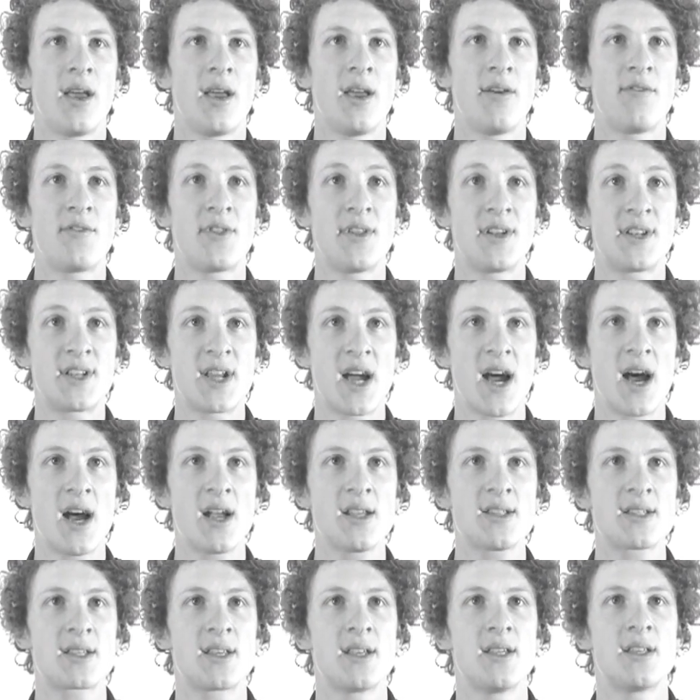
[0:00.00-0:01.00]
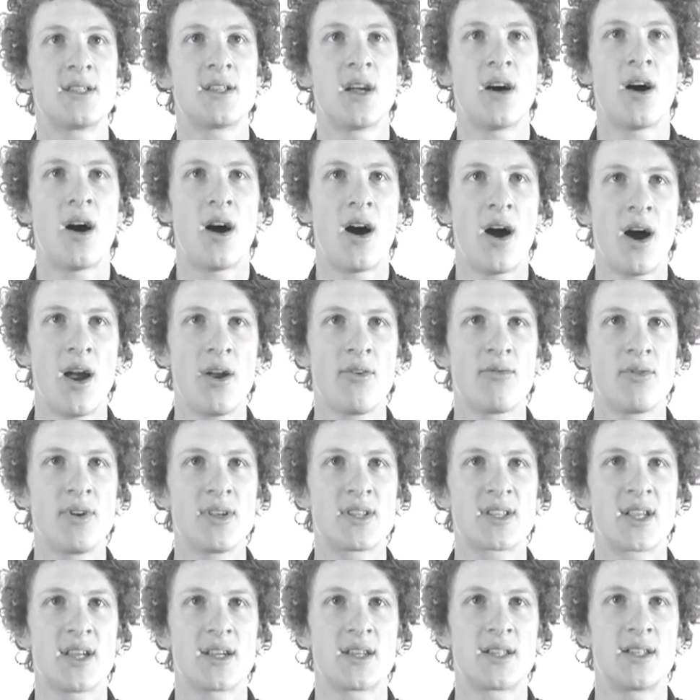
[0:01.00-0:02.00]
If the task is a
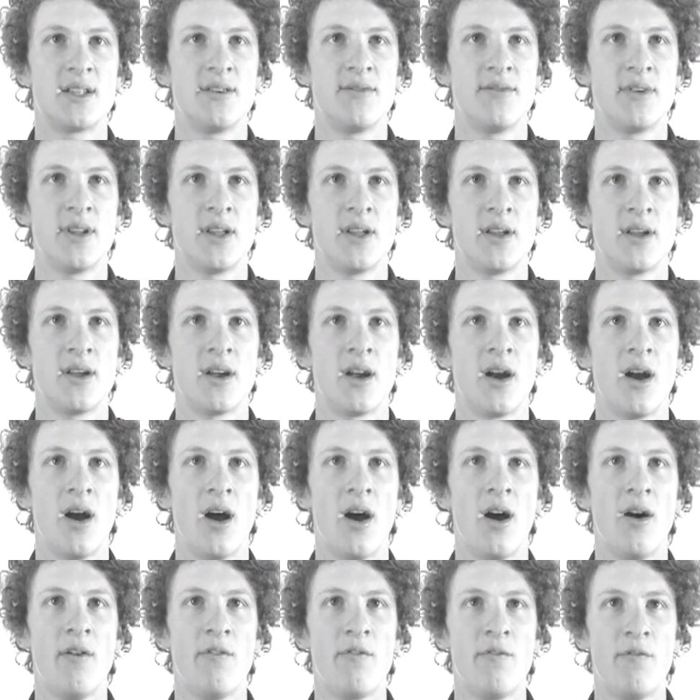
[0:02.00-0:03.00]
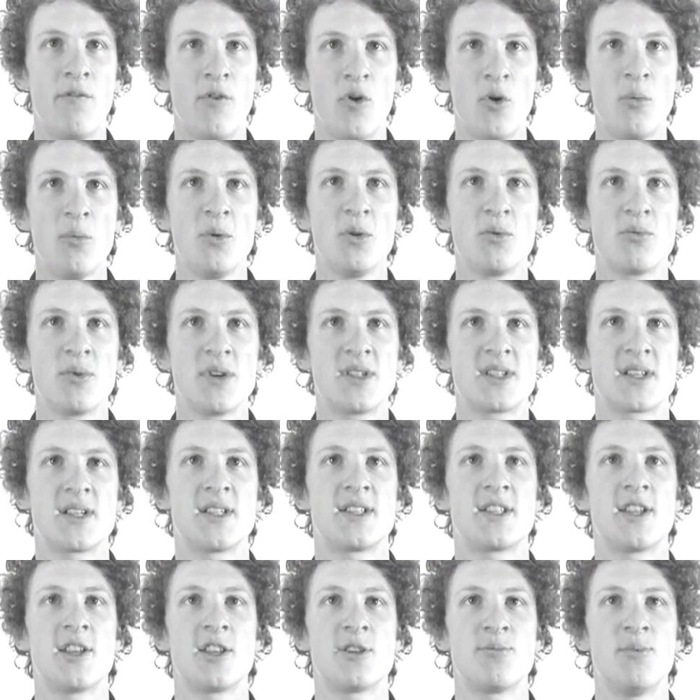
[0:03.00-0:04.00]
high-risk activity, a formal risk
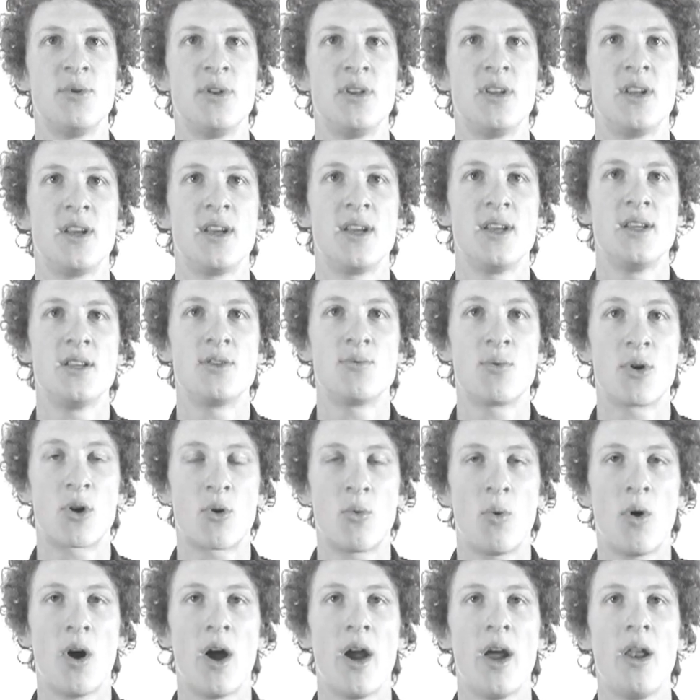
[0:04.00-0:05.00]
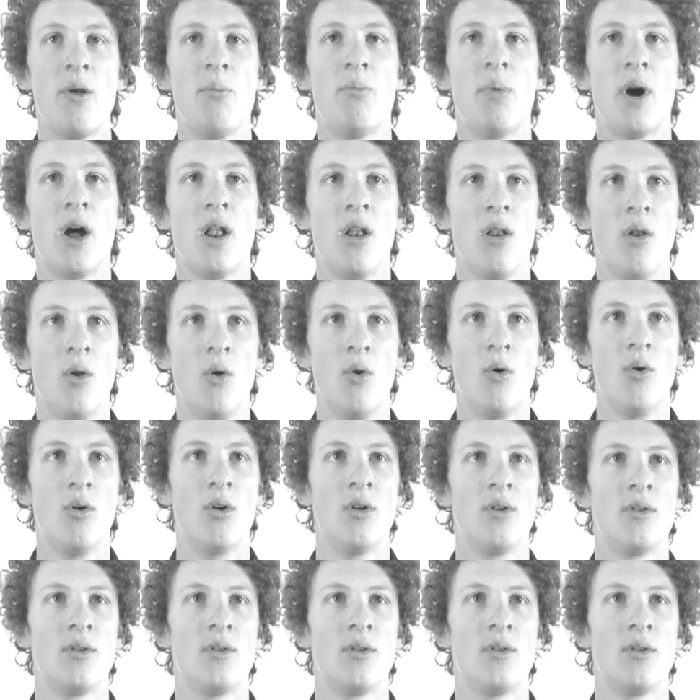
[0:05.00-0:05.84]
assessment is required by law.